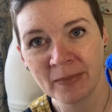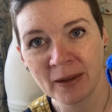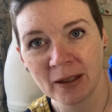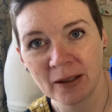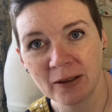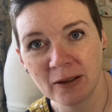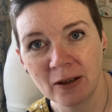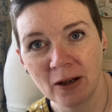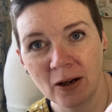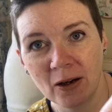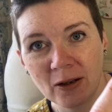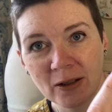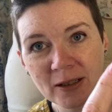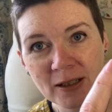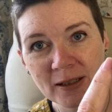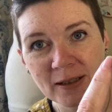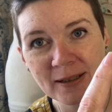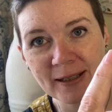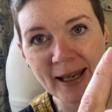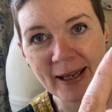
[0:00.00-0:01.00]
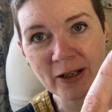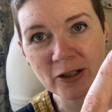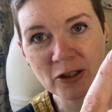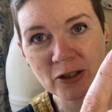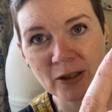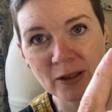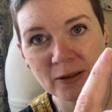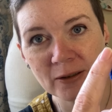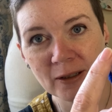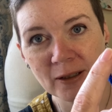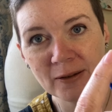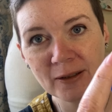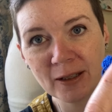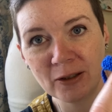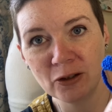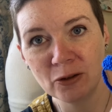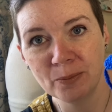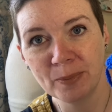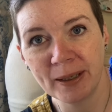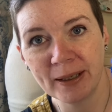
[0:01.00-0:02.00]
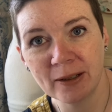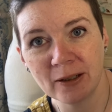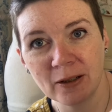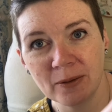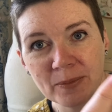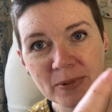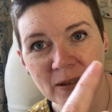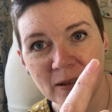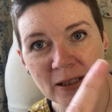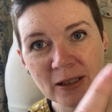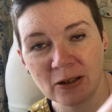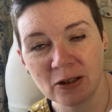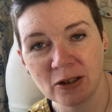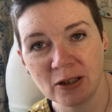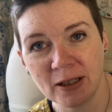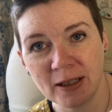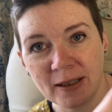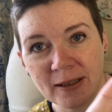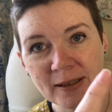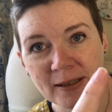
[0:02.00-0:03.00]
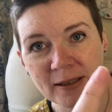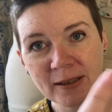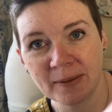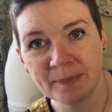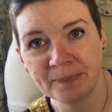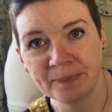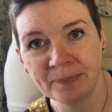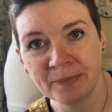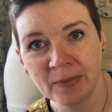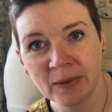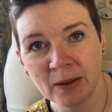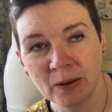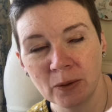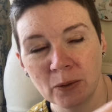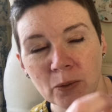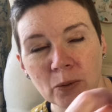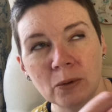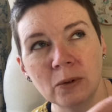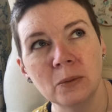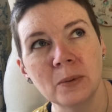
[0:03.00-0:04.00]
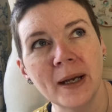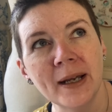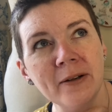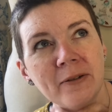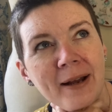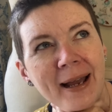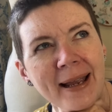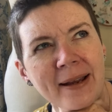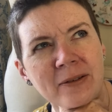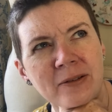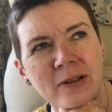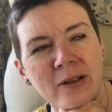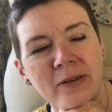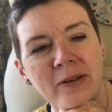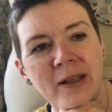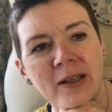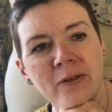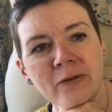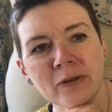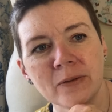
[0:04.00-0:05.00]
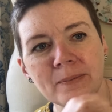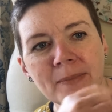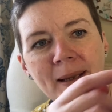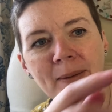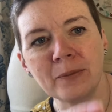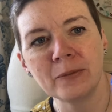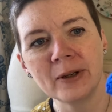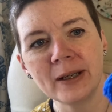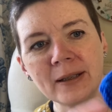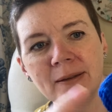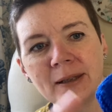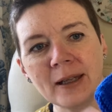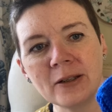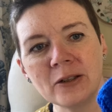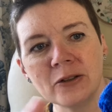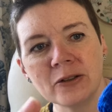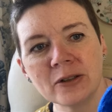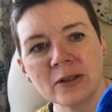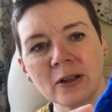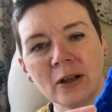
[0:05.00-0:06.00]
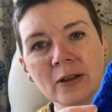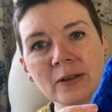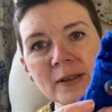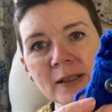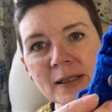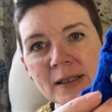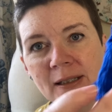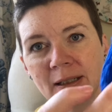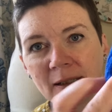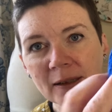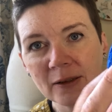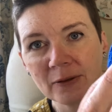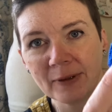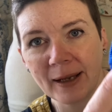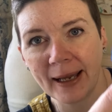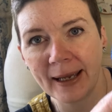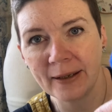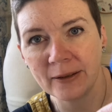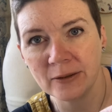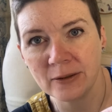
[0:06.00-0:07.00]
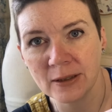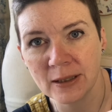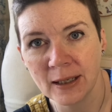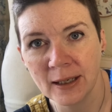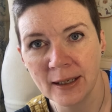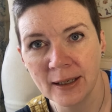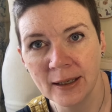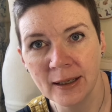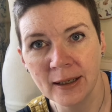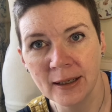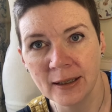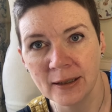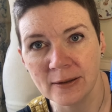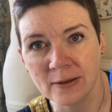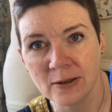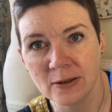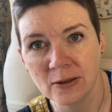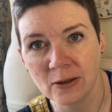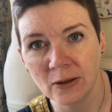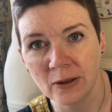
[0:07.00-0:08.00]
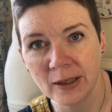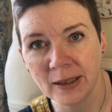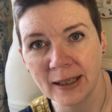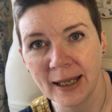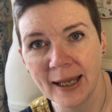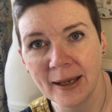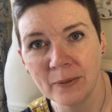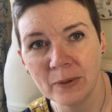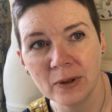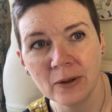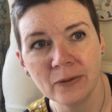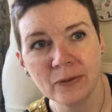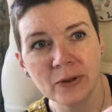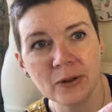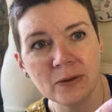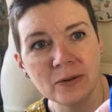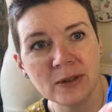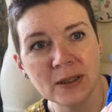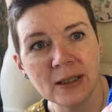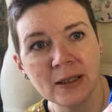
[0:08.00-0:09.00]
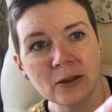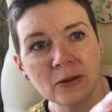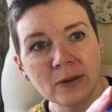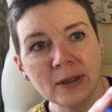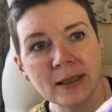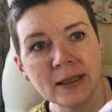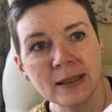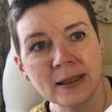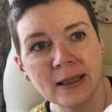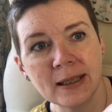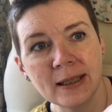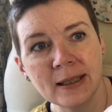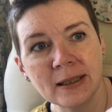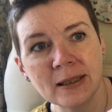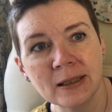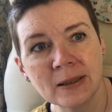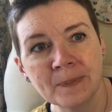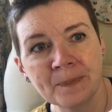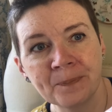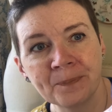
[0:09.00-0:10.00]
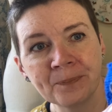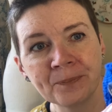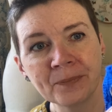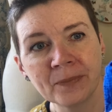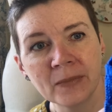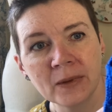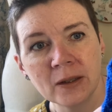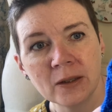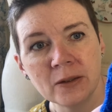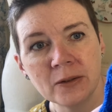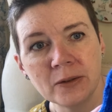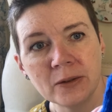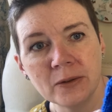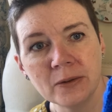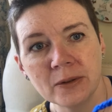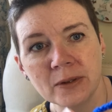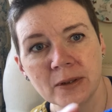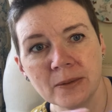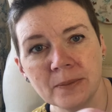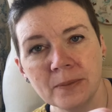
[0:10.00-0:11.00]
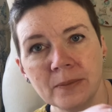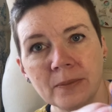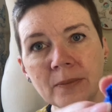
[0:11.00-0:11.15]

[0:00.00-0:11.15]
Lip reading: garter section and then you pick up stitches all the way round, I think from memory, and then you start knitting in the round and stockinette with a few decreases. You do some